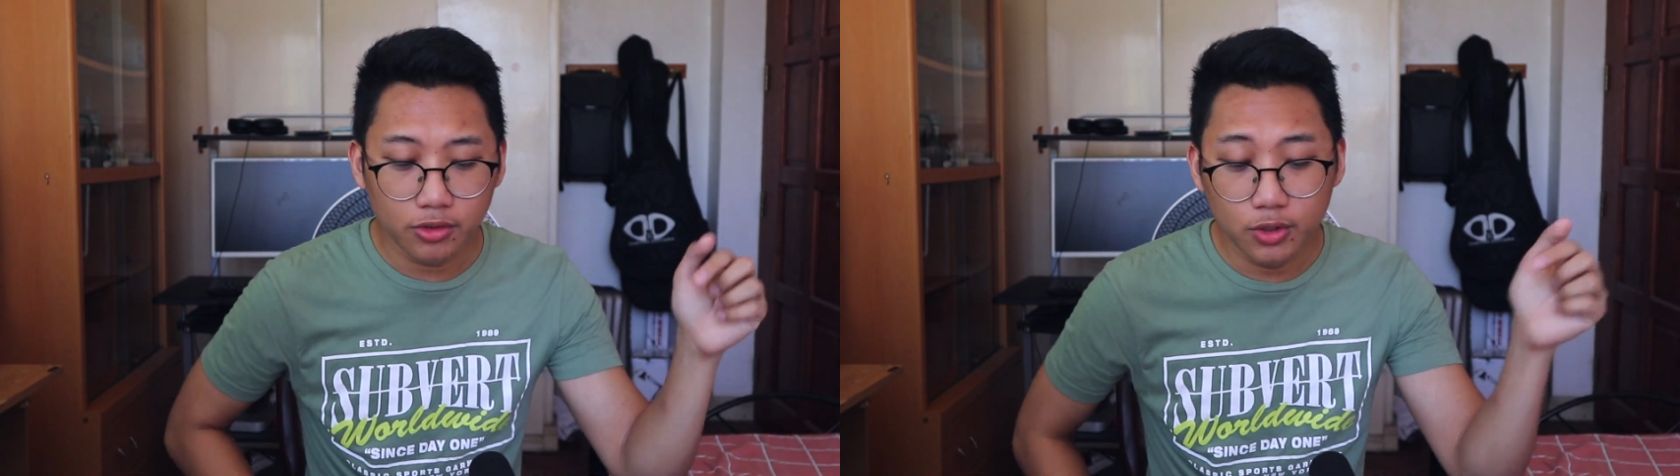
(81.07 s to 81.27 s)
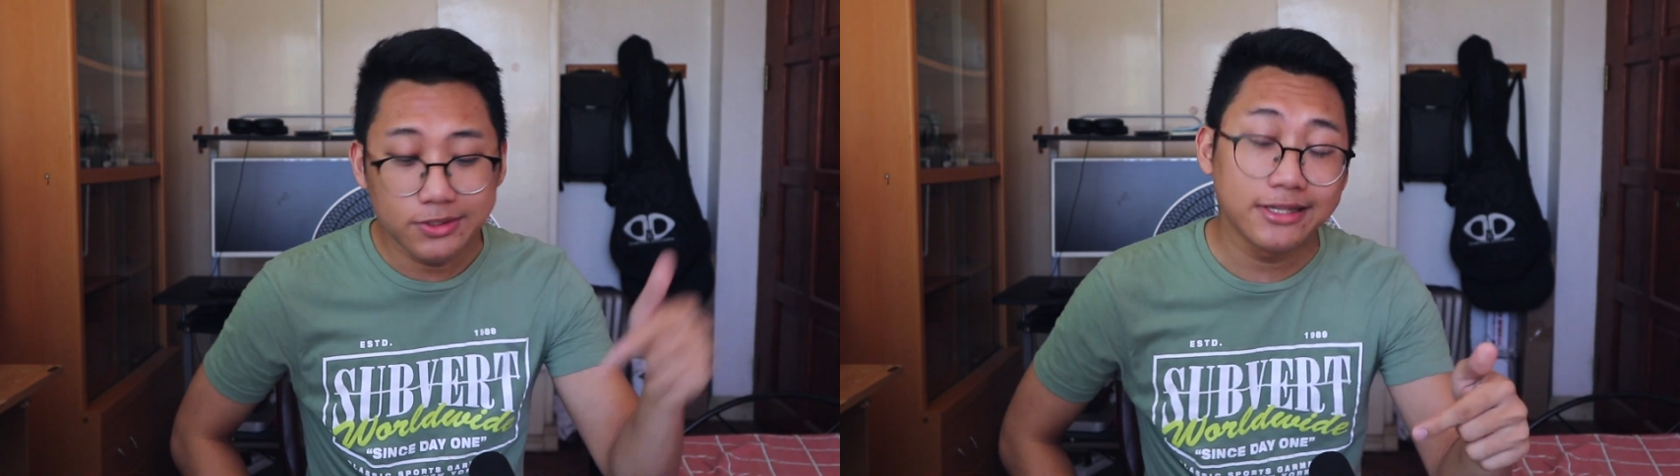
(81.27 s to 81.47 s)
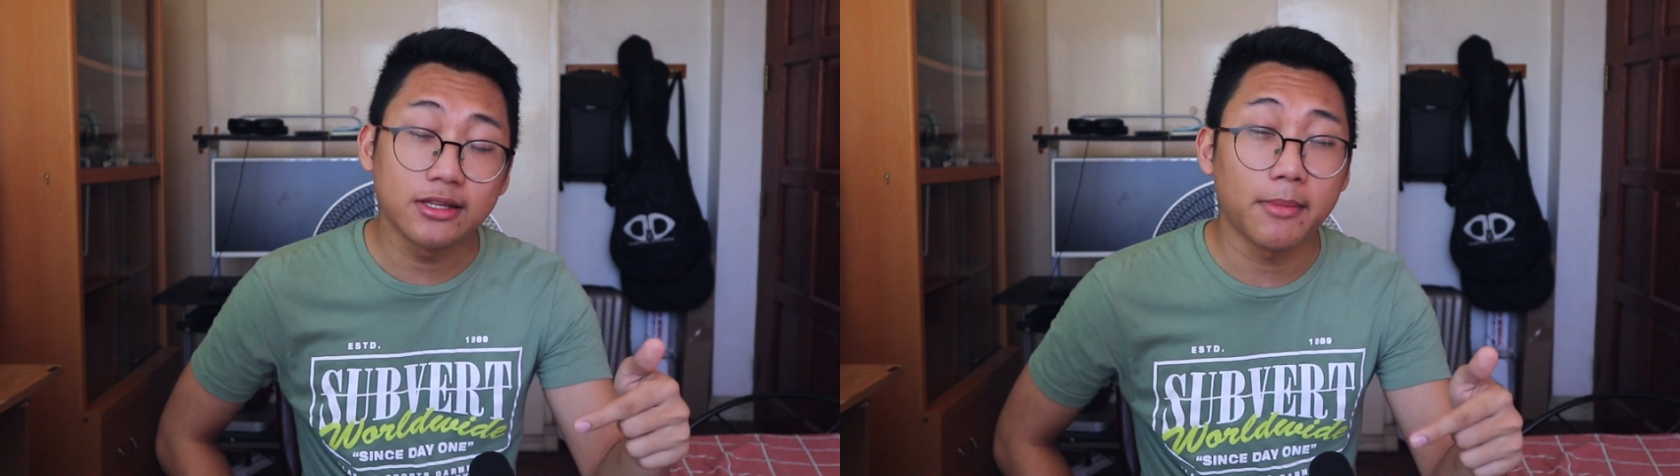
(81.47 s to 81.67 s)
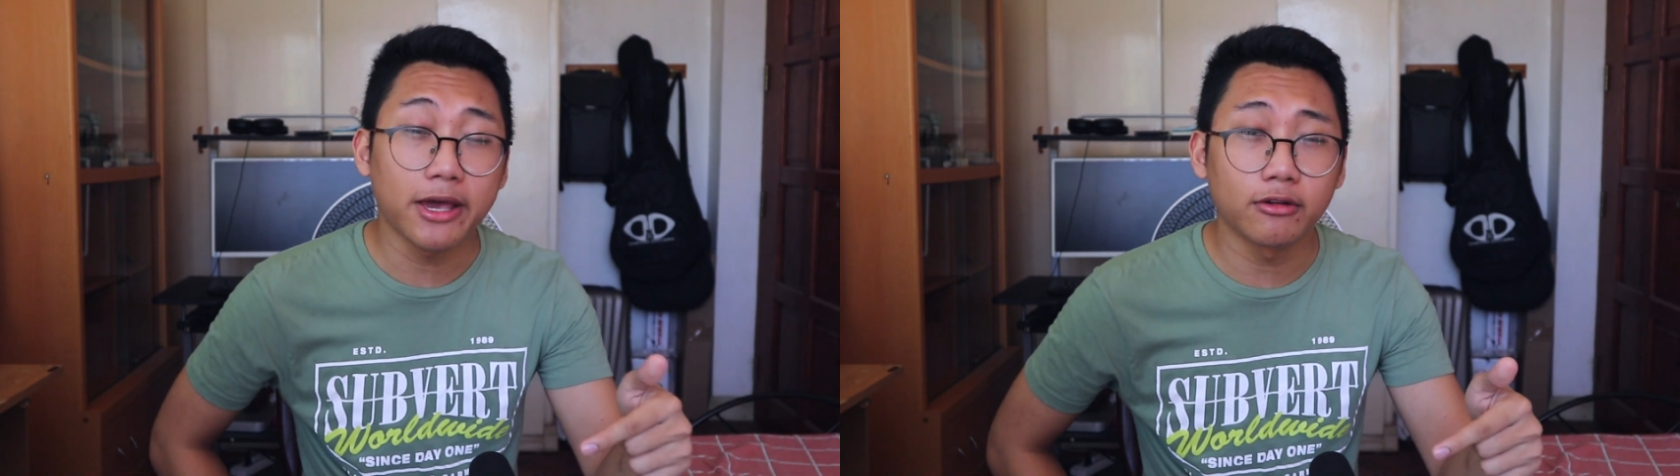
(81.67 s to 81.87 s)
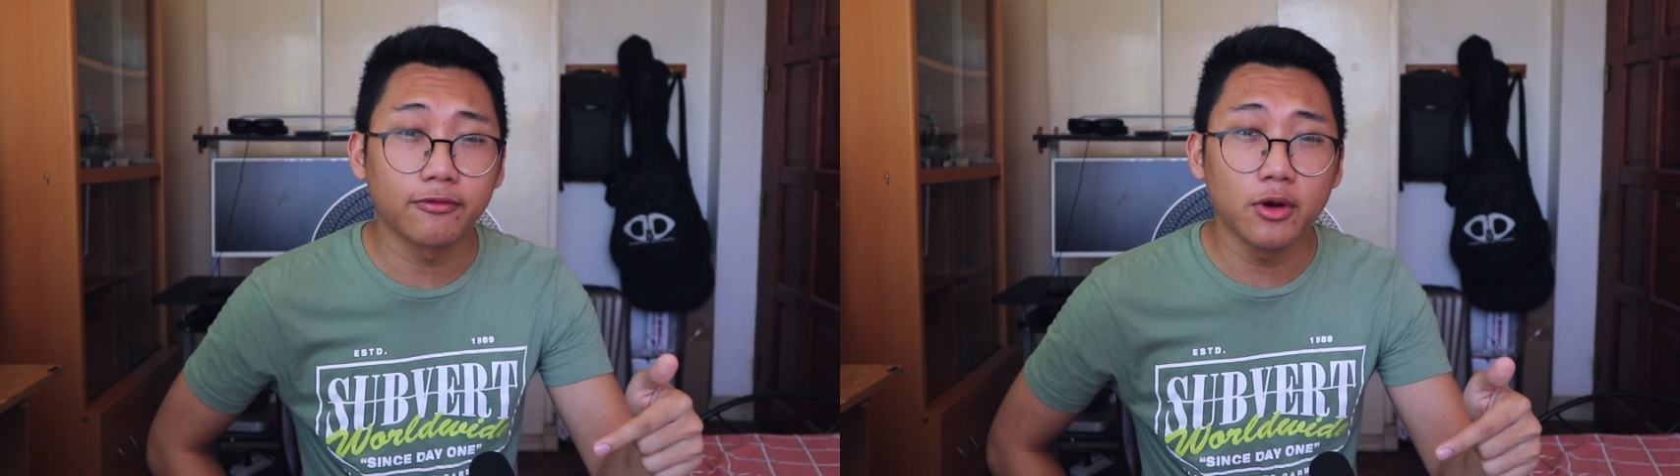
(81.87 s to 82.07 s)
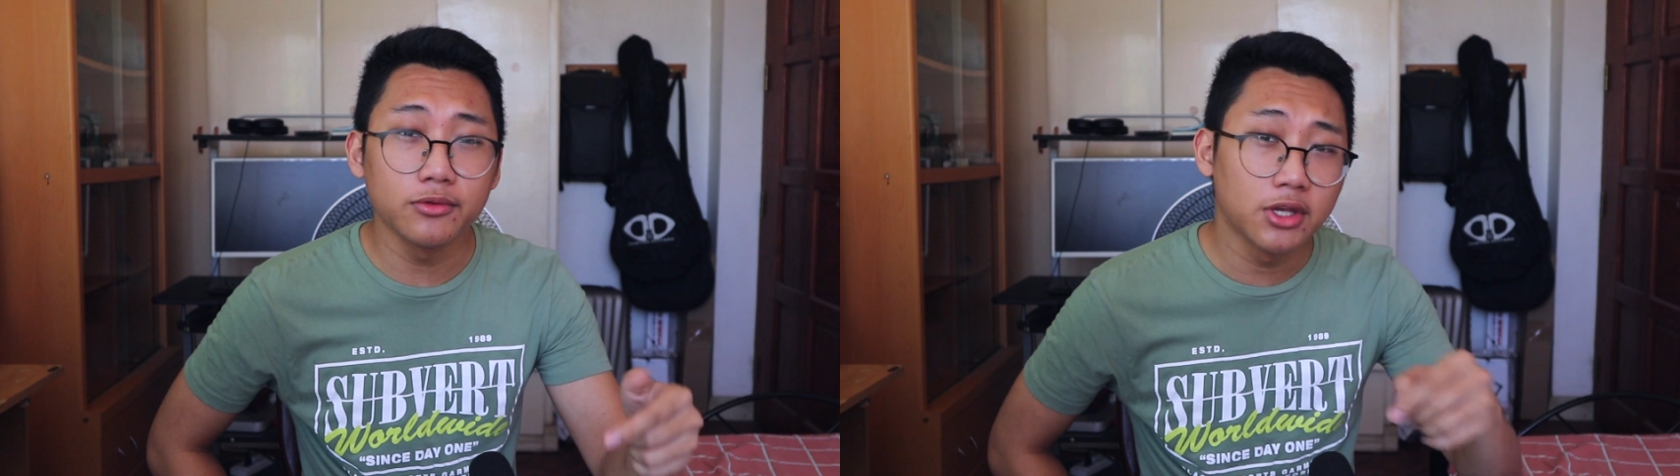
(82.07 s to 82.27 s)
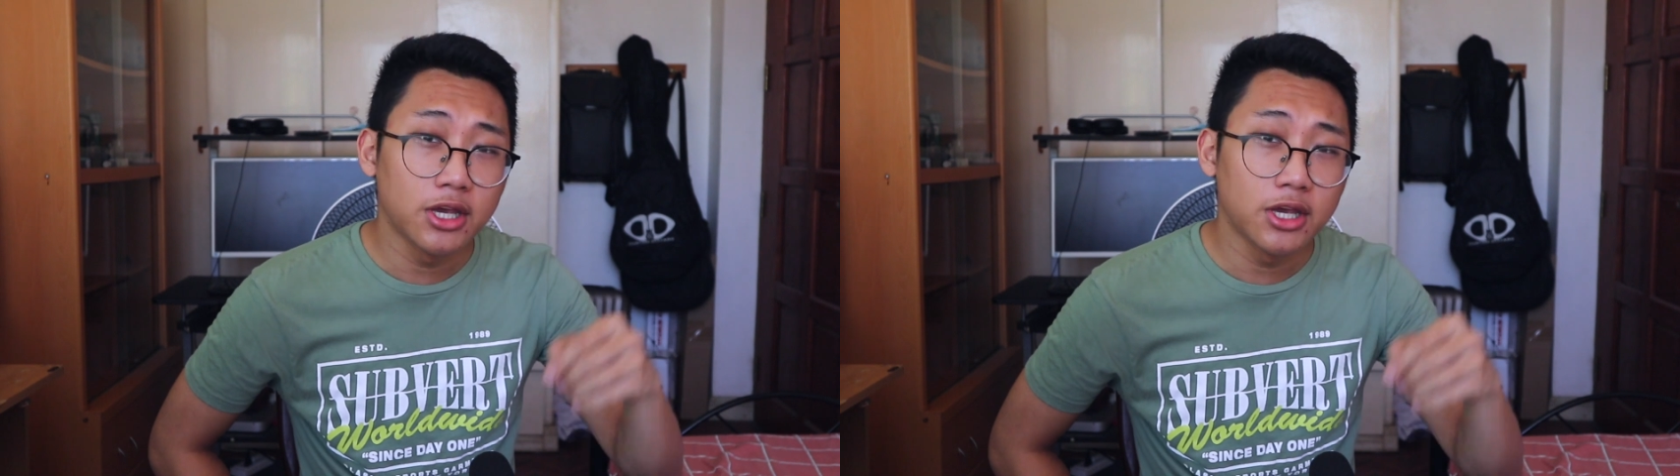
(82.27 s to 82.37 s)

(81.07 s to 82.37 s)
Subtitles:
using the microphone,